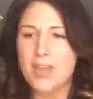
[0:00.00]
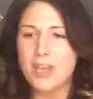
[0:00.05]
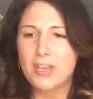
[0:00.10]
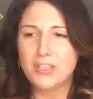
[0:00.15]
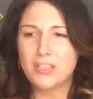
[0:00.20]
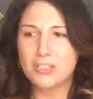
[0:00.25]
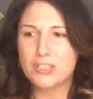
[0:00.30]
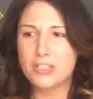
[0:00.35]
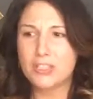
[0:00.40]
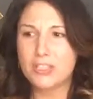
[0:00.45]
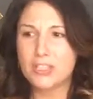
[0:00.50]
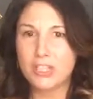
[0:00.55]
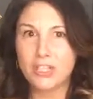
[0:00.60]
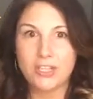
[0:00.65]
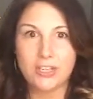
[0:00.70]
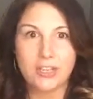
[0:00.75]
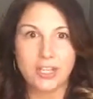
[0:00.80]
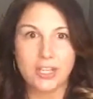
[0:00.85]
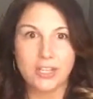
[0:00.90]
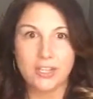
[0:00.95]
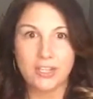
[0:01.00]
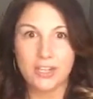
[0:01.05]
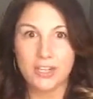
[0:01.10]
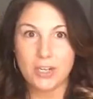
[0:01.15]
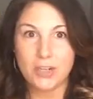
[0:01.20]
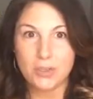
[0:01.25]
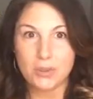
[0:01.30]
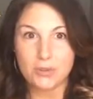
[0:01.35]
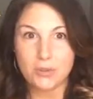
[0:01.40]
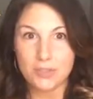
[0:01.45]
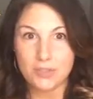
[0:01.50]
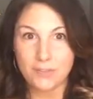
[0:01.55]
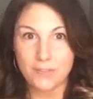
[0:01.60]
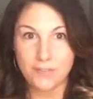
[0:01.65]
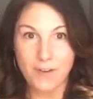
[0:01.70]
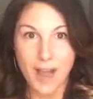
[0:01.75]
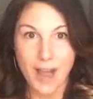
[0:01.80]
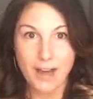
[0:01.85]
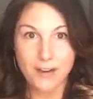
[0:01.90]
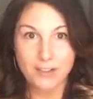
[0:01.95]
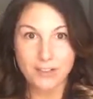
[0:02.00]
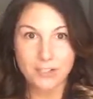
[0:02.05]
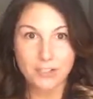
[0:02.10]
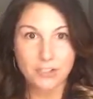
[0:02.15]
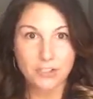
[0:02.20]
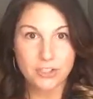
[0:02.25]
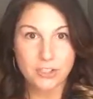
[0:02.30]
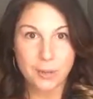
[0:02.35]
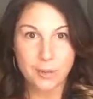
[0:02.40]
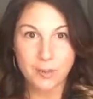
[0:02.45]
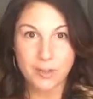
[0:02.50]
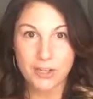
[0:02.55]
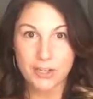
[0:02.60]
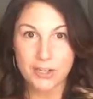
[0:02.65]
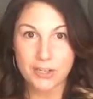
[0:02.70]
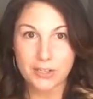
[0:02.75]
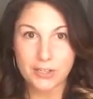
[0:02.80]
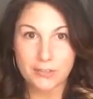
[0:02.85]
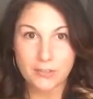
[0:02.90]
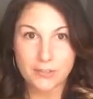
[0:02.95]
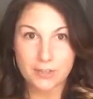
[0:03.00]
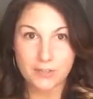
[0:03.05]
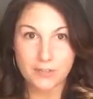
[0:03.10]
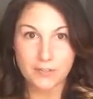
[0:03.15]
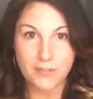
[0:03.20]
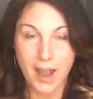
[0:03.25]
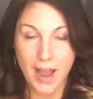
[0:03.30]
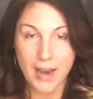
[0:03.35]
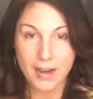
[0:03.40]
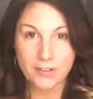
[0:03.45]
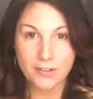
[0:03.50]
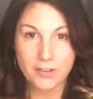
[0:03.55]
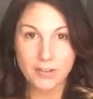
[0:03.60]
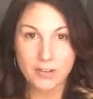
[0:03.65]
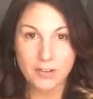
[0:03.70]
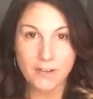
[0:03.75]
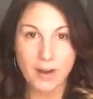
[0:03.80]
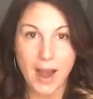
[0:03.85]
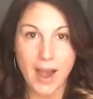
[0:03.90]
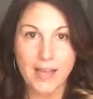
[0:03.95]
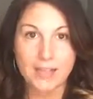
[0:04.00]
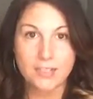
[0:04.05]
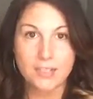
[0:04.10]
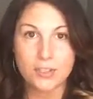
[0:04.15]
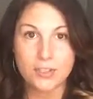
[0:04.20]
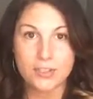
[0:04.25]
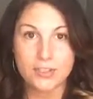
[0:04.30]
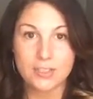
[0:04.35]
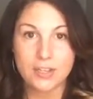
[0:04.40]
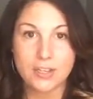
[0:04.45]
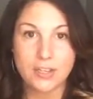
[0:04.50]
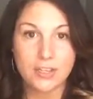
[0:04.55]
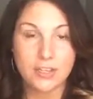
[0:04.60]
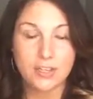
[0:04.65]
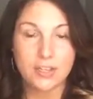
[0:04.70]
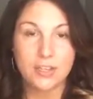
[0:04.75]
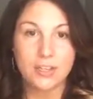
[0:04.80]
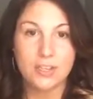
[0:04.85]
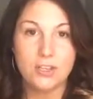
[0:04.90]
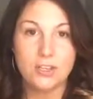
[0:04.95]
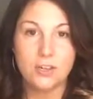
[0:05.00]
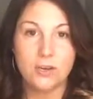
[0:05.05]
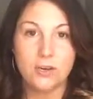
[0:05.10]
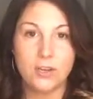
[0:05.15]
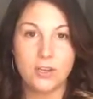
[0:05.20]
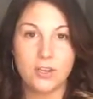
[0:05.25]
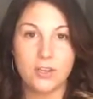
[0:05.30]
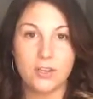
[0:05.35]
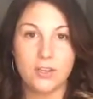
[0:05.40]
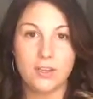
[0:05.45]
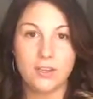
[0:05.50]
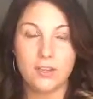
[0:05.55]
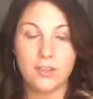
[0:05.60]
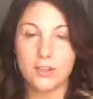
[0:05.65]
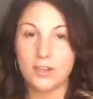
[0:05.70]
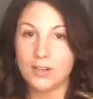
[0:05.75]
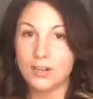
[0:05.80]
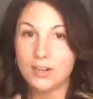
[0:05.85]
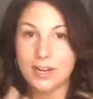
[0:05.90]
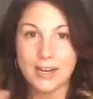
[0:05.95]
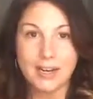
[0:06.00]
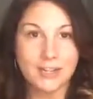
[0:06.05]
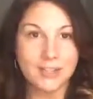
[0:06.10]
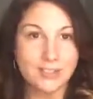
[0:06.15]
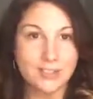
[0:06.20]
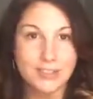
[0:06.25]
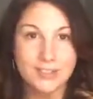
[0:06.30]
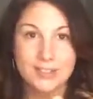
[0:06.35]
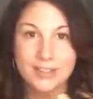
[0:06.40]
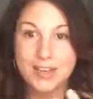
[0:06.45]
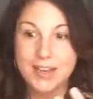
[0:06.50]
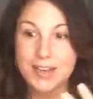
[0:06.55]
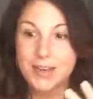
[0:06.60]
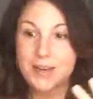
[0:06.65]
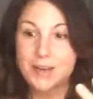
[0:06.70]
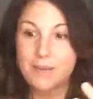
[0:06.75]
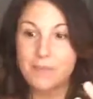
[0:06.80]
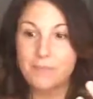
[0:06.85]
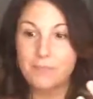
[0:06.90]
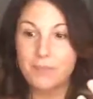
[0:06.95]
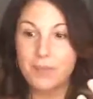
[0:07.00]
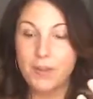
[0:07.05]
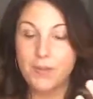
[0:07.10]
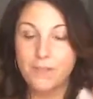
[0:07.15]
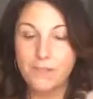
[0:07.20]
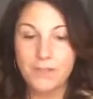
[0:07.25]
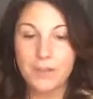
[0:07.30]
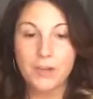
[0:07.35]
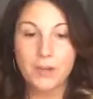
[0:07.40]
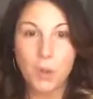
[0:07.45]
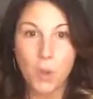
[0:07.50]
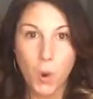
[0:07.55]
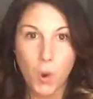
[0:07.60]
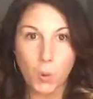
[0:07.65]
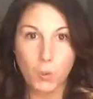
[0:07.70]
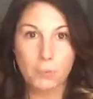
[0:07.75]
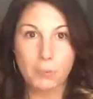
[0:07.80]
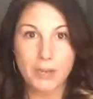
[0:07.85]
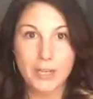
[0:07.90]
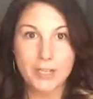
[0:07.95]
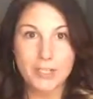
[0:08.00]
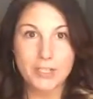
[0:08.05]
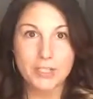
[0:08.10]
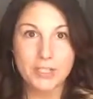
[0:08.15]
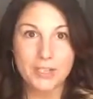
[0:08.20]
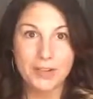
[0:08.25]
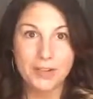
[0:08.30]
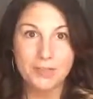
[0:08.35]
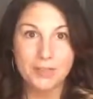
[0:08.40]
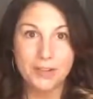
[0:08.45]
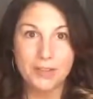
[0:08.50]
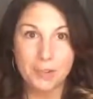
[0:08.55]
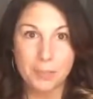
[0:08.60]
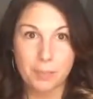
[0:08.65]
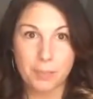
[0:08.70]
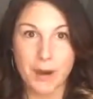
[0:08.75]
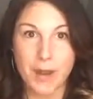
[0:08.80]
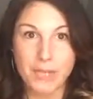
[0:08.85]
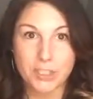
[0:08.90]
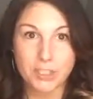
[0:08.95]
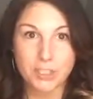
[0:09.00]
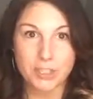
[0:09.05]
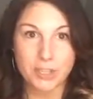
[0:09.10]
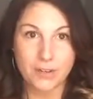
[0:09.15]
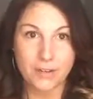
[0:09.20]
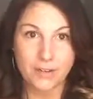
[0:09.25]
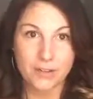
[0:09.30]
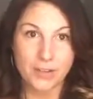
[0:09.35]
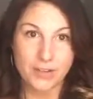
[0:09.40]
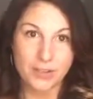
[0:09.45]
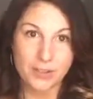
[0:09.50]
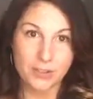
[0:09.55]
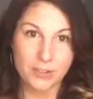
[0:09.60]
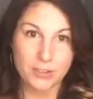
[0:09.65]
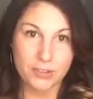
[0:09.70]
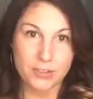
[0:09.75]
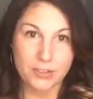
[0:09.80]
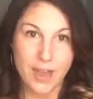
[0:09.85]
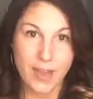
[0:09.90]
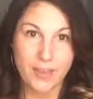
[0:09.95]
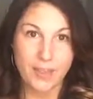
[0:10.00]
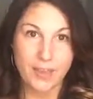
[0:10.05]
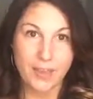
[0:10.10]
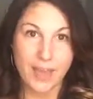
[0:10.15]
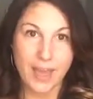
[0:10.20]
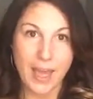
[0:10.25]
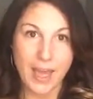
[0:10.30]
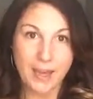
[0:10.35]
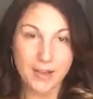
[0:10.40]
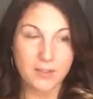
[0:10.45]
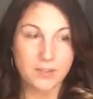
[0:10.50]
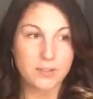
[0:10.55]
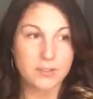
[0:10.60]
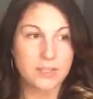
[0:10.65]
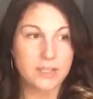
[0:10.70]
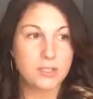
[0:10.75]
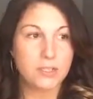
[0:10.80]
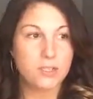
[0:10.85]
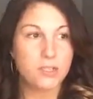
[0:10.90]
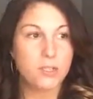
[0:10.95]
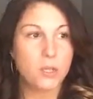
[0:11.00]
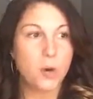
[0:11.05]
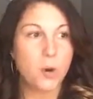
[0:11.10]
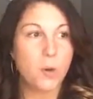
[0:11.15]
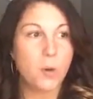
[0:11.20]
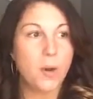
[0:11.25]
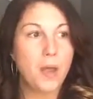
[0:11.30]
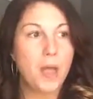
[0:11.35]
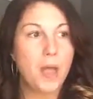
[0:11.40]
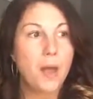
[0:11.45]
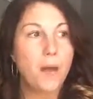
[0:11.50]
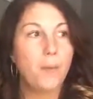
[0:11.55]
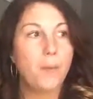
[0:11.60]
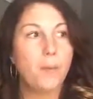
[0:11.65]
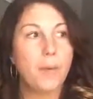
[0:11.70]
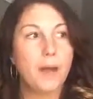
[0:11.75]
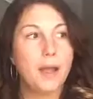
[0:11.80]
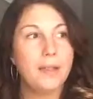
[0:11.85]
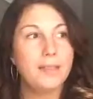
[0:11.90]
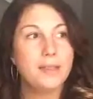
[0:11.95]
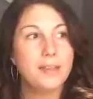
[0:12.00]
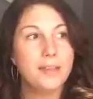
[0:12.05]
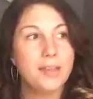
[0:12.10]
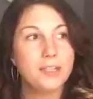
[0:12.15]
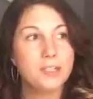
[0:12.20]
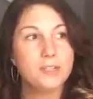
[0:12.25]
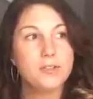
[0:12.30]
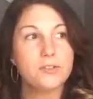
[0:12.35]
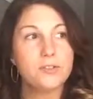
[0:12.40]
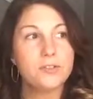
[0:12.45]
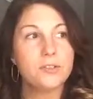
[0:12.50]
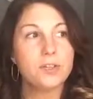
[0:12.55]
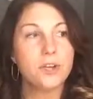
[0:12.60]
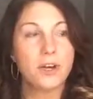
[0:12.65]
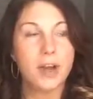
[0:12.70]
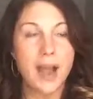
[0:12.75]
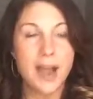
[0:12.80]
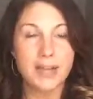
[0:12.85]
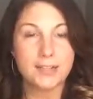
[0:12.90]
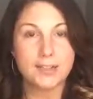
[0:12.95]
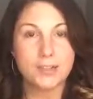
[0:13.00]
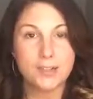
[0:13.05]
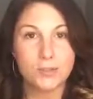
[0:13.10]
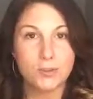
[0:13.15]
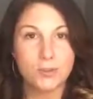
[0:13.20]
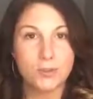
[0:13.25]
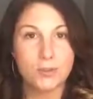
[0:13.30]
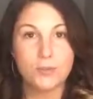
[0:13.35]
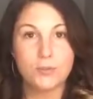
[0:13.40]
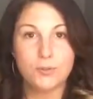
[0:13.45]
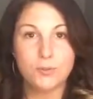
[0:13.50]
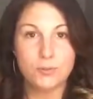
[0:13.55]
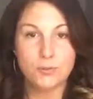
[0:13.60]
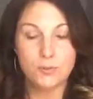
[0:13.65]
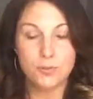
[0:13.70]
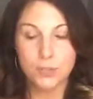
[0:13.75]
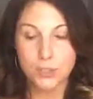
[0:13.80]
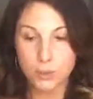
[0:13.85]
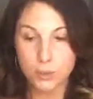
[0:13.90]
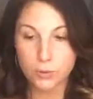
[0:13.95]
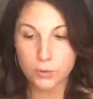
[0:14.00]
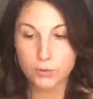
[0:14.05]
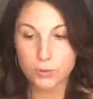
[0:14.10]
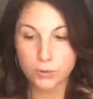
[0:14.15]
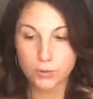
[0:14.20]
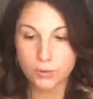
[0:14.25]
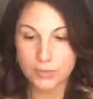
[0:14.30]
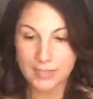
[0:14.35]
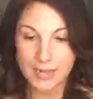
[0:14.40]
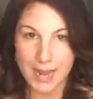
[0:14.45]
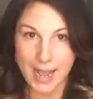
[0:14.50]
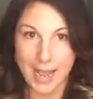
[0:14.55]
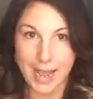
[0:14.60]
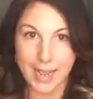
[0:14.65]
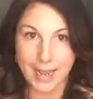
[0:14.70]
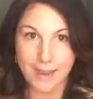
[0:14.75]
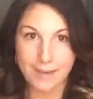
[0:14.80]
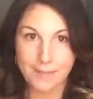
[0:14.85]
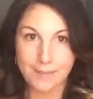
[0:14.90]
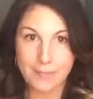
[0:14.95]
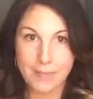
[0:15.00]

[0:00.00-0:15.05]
You're going to lose the fire in your stomach. You're going to lose the fire in your eyes. You're going to just feel hopeless. You're going to feel depressed. You're going to feel like there's nothing else. And so what the angels are asking you to do today